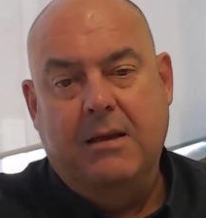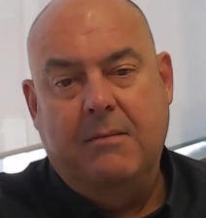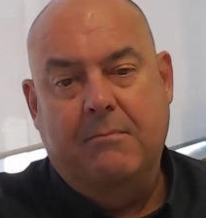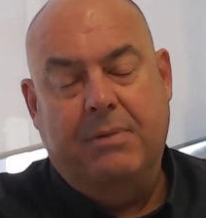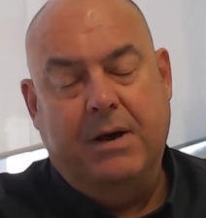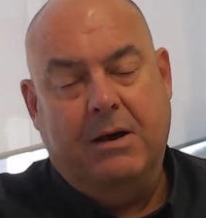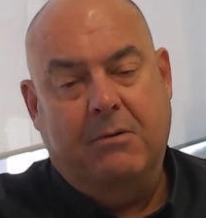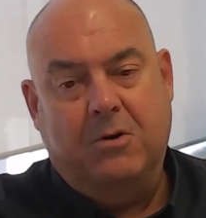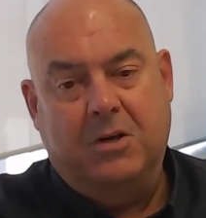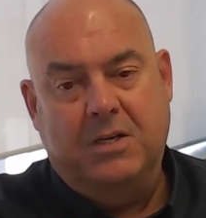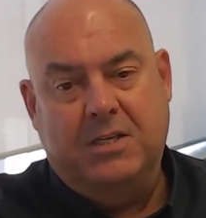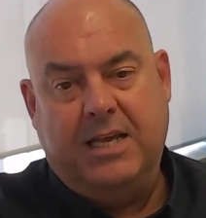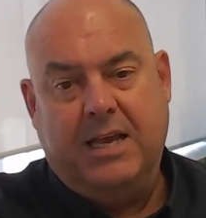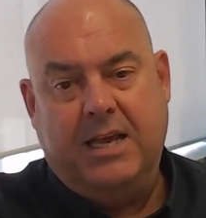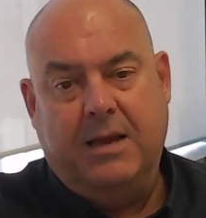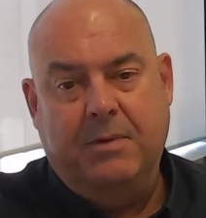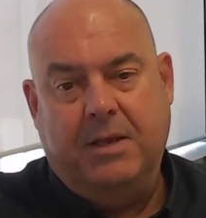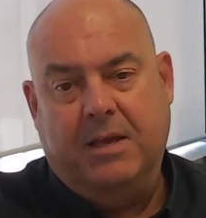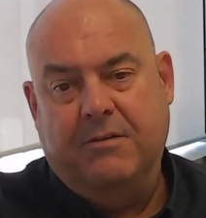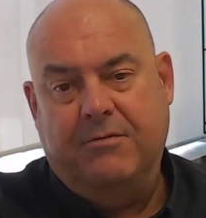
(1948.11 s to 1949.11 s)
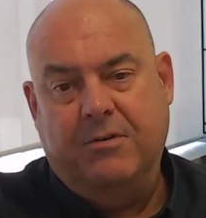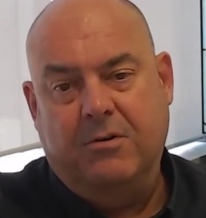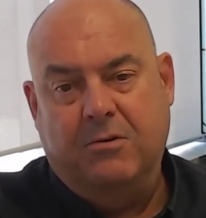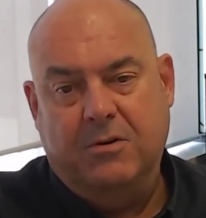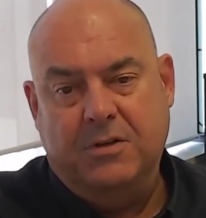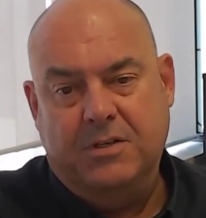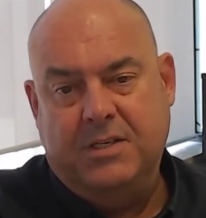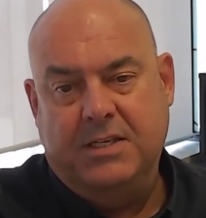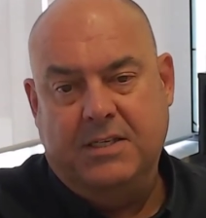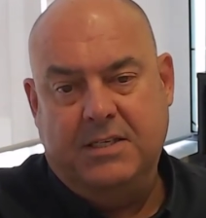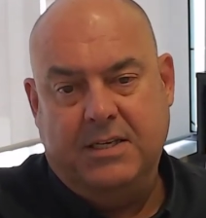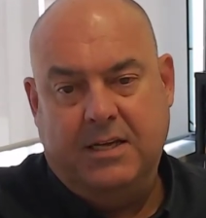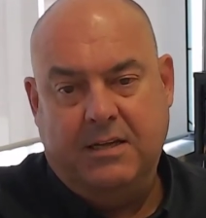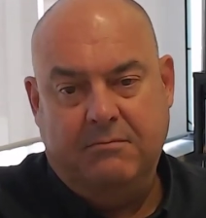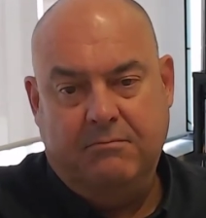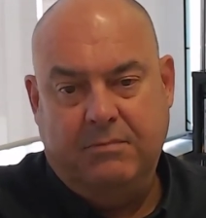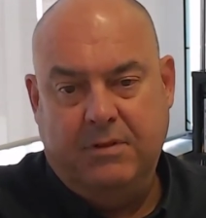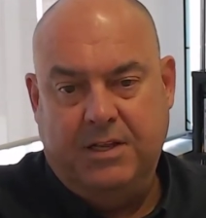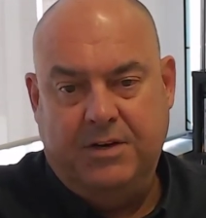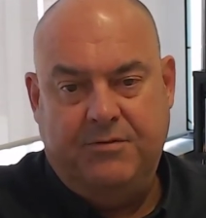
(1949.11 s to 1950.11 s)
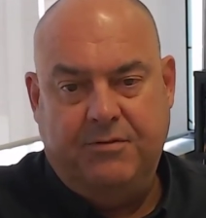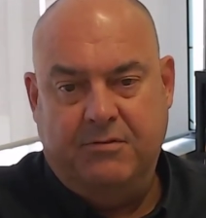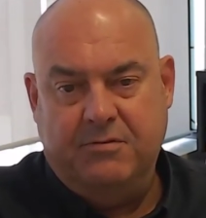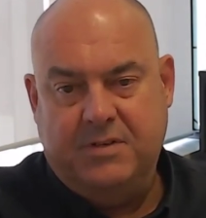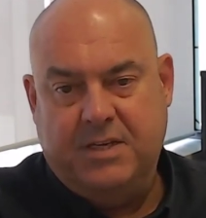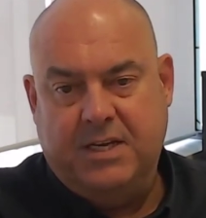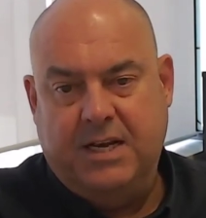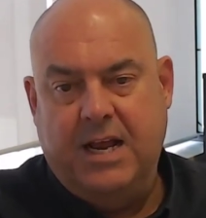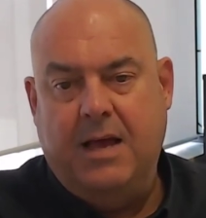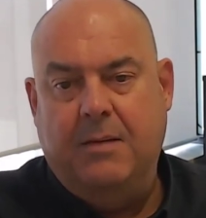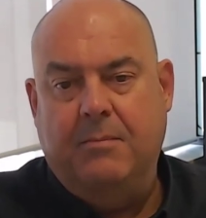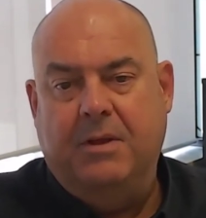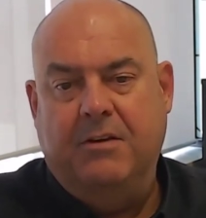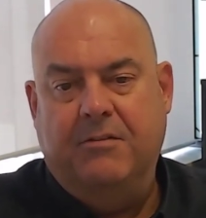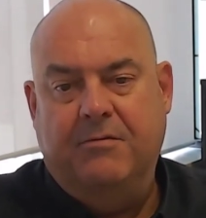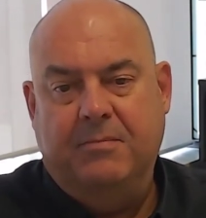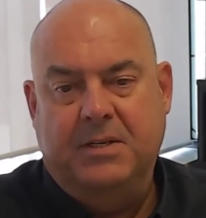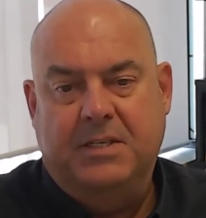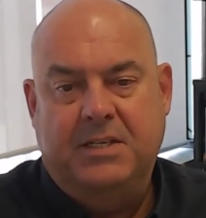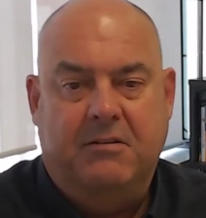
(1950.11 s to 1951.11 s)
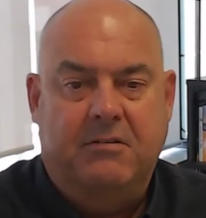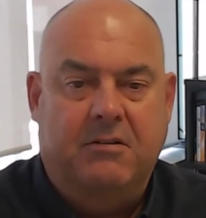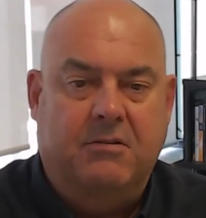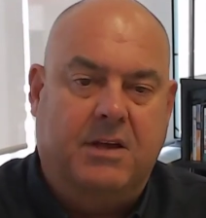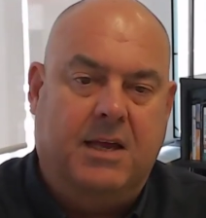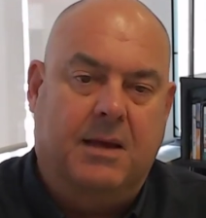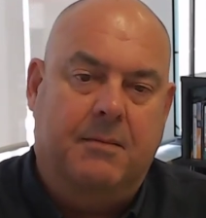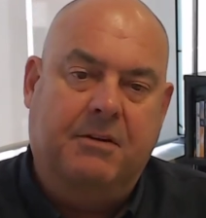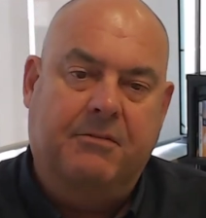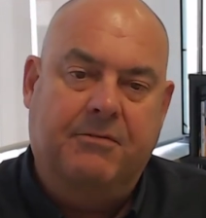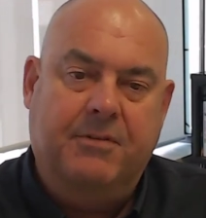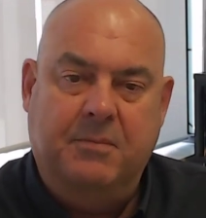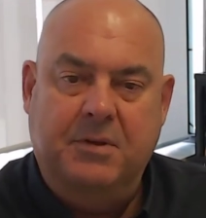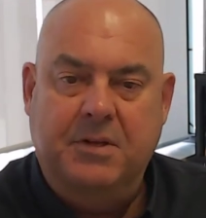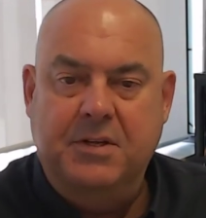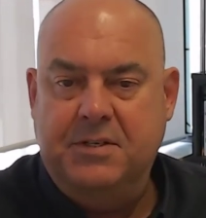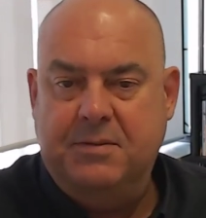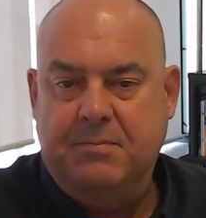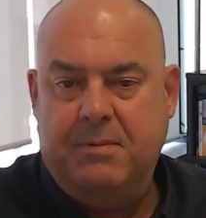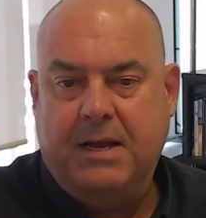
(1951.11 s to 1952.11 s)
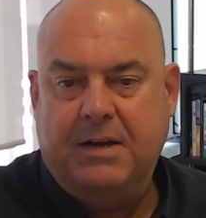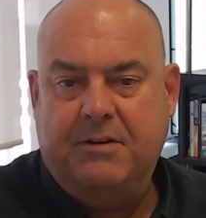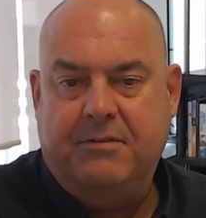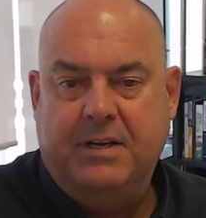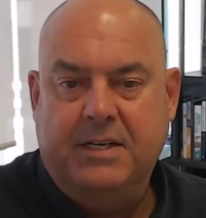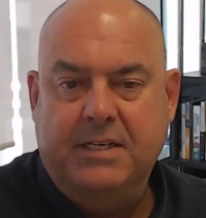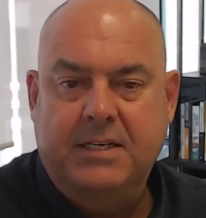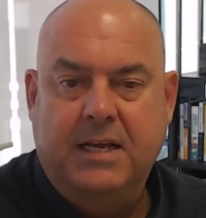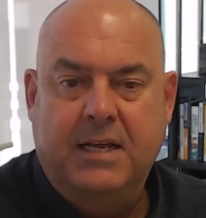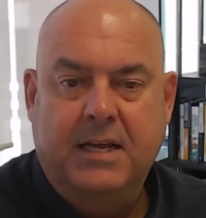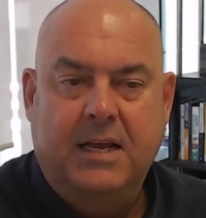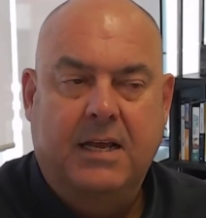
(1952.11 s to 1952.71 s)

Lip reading: But what's coming, of course, is a literal tsunami of material coming from used batteries.